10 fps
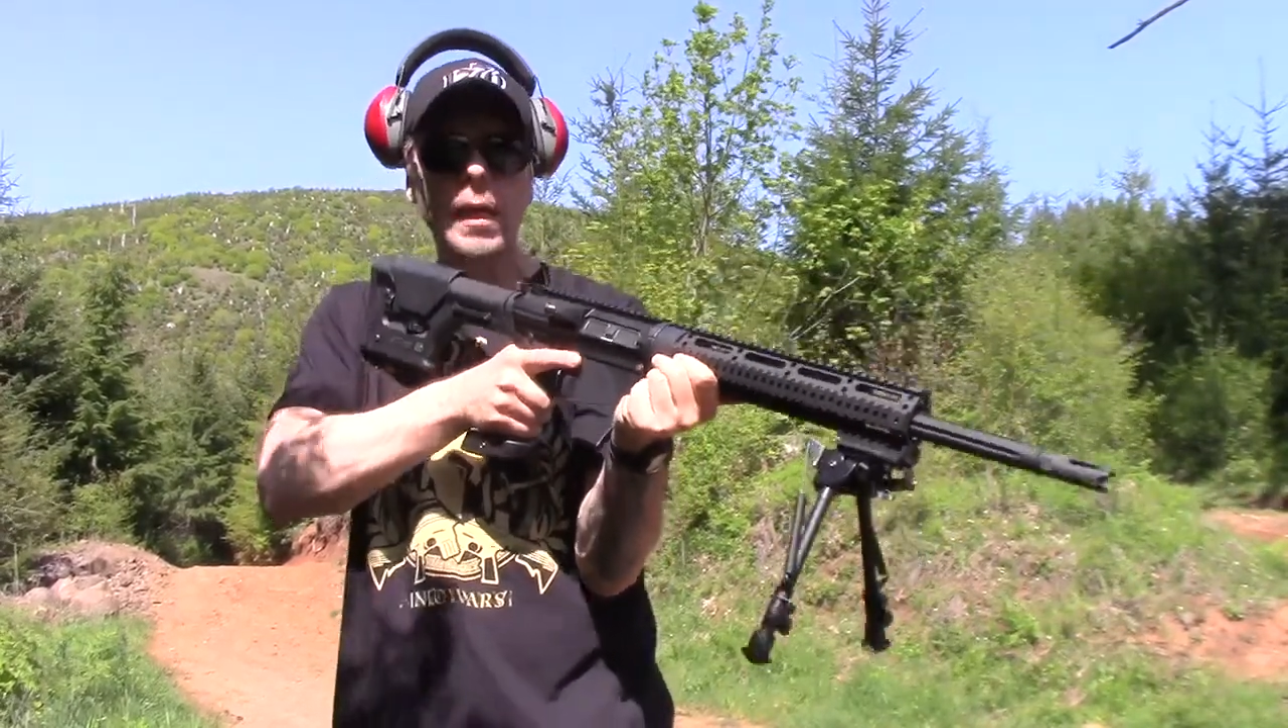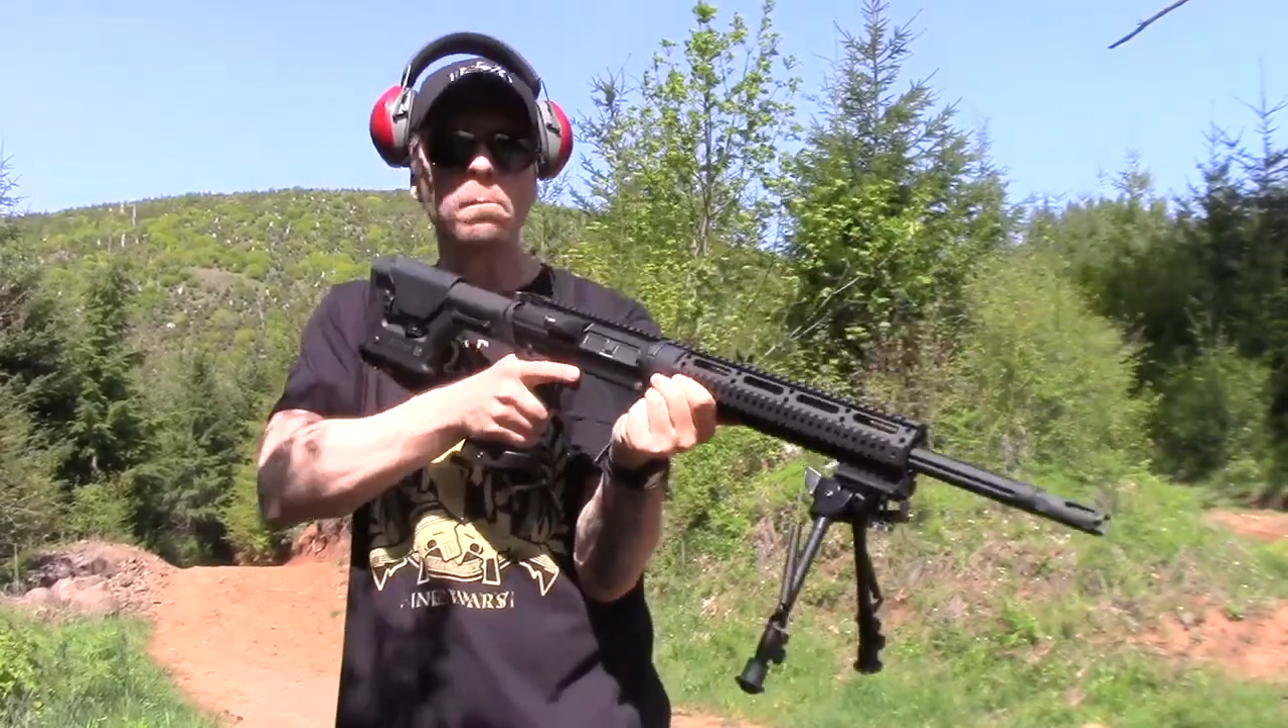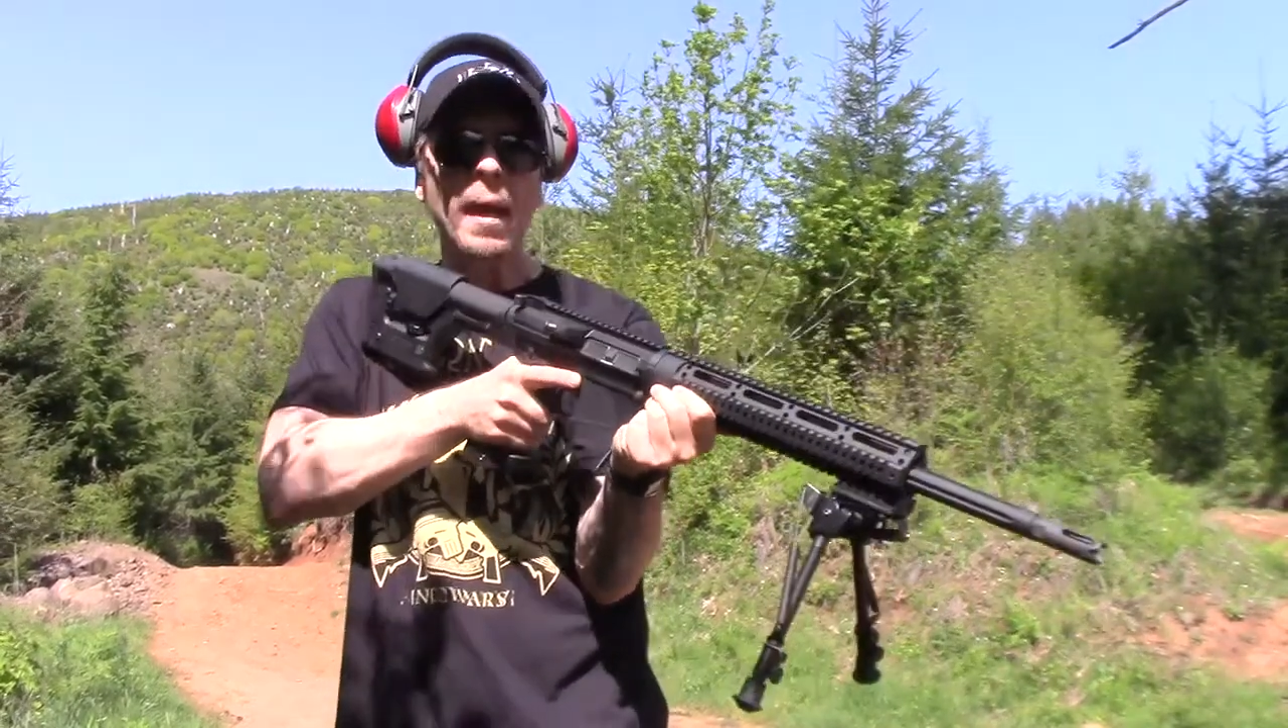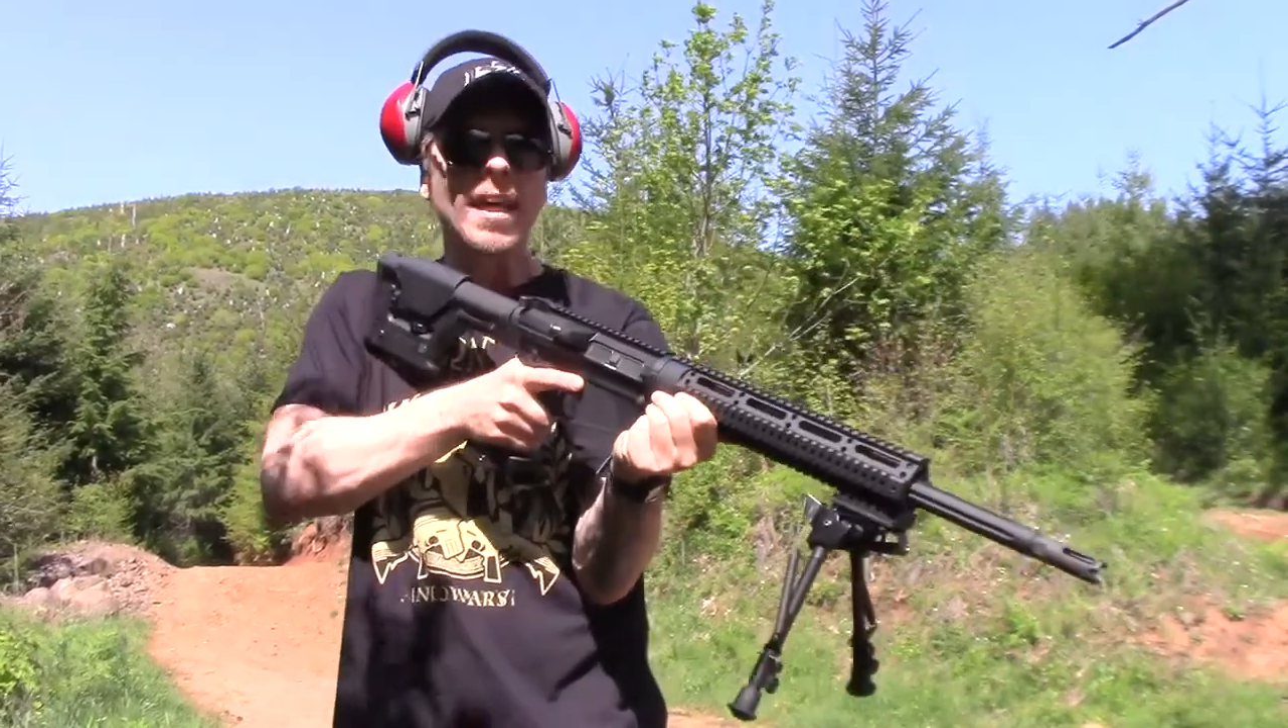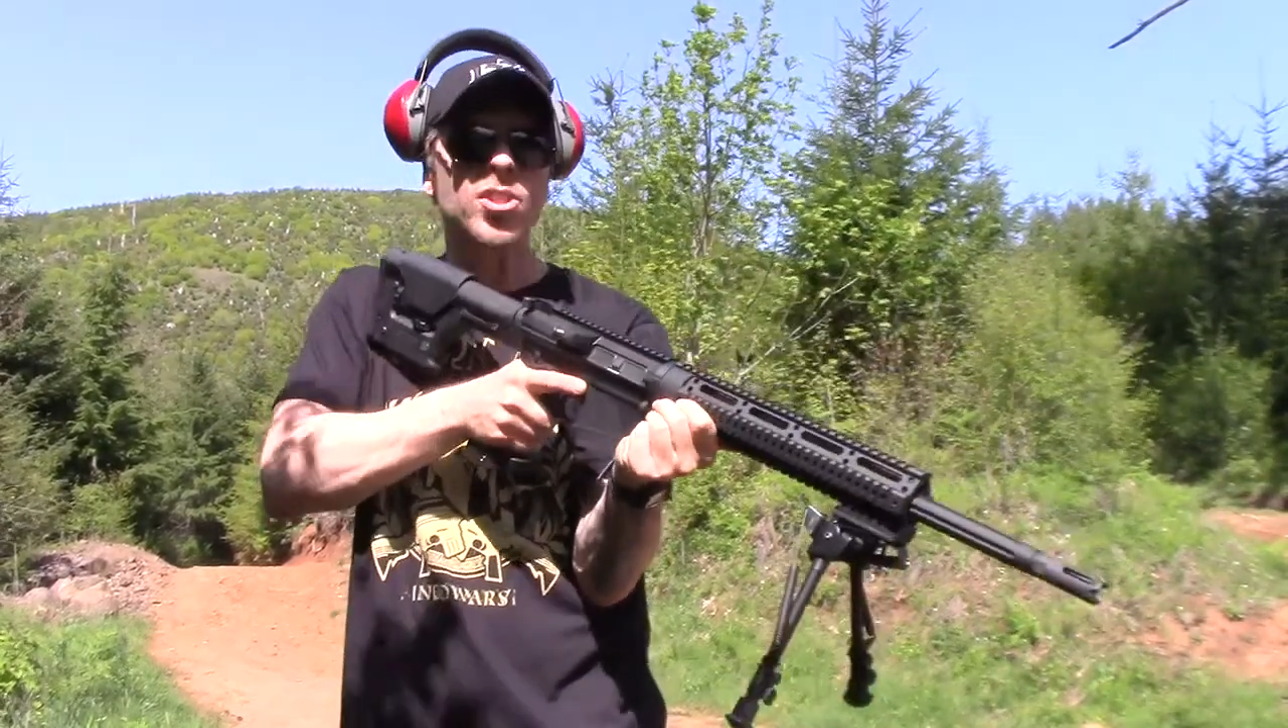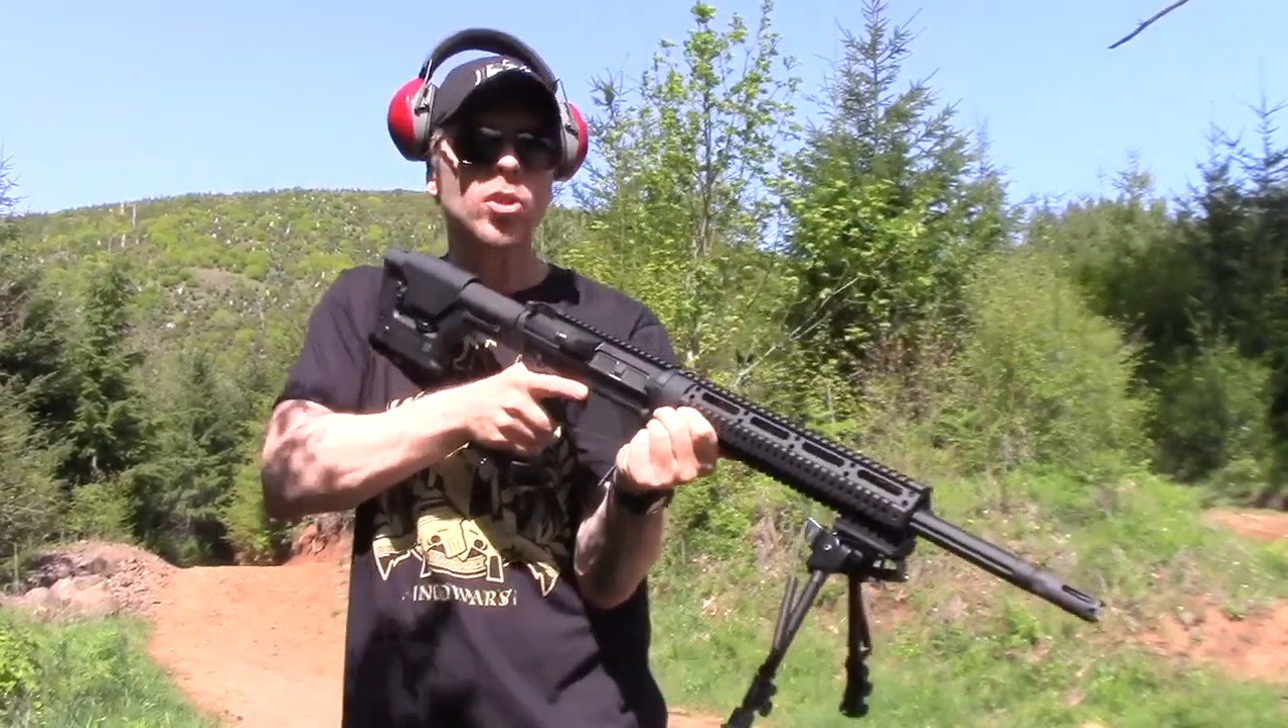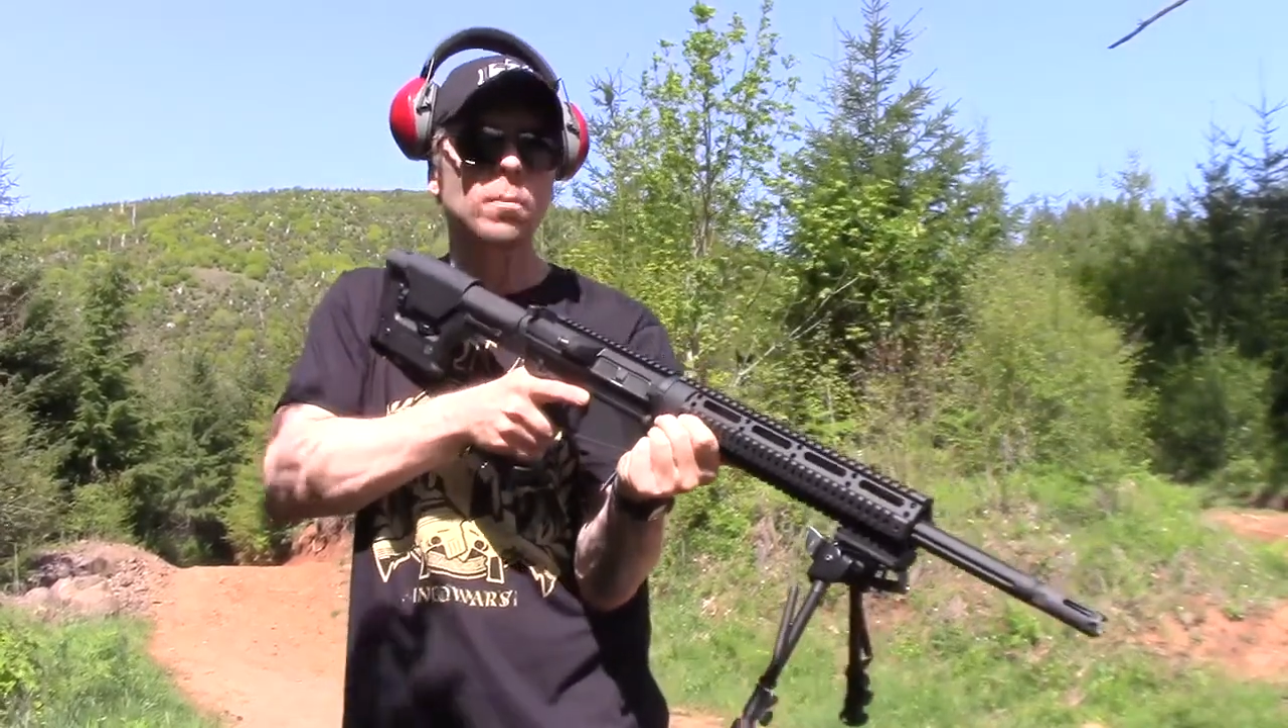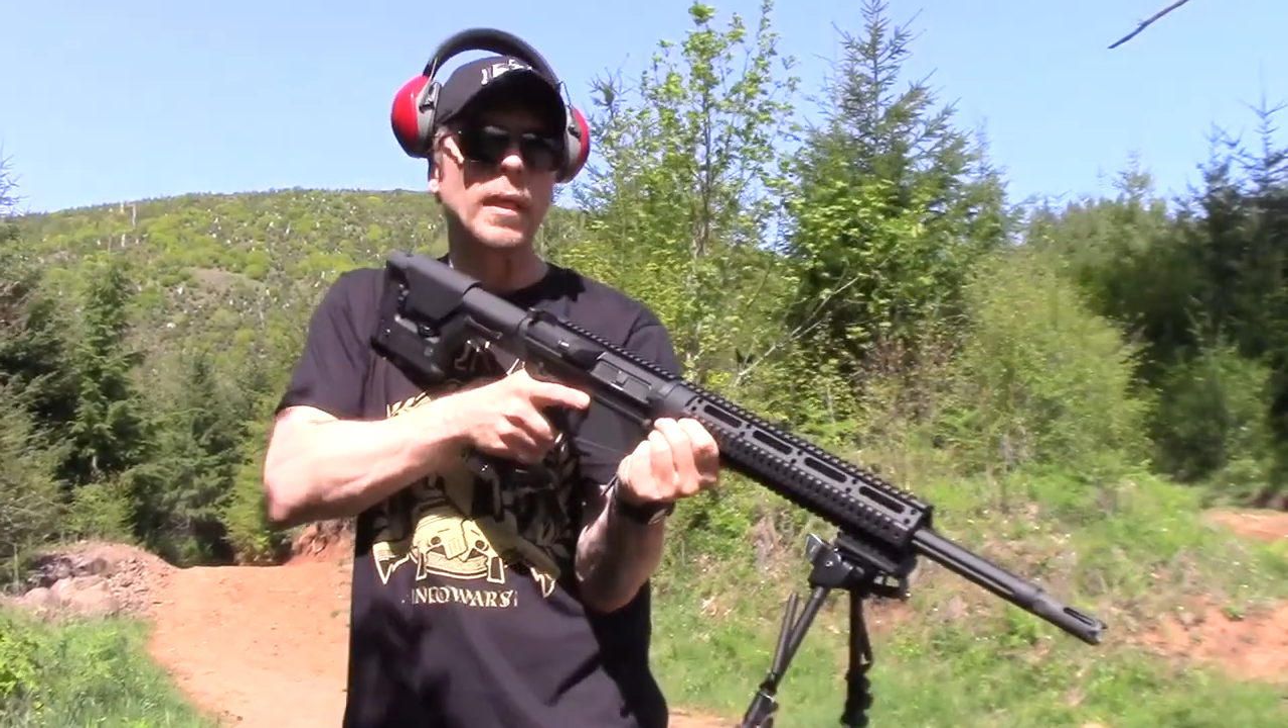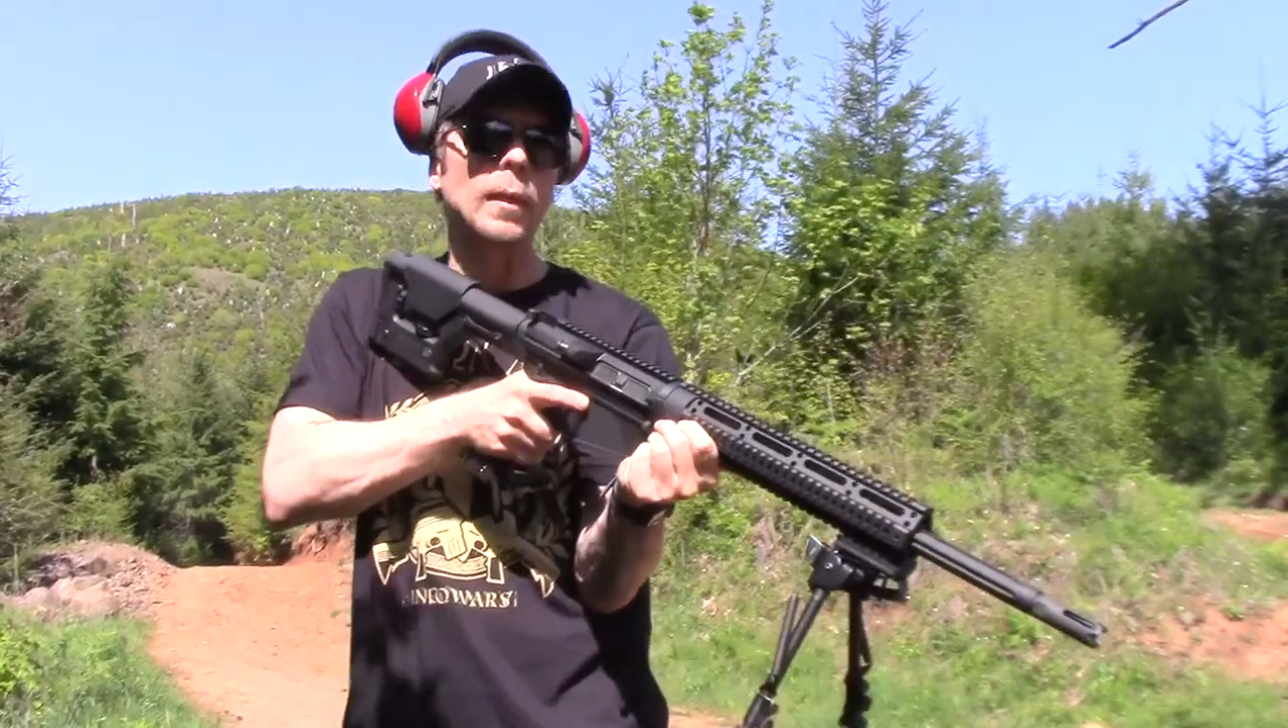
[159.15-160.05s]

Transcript: may still be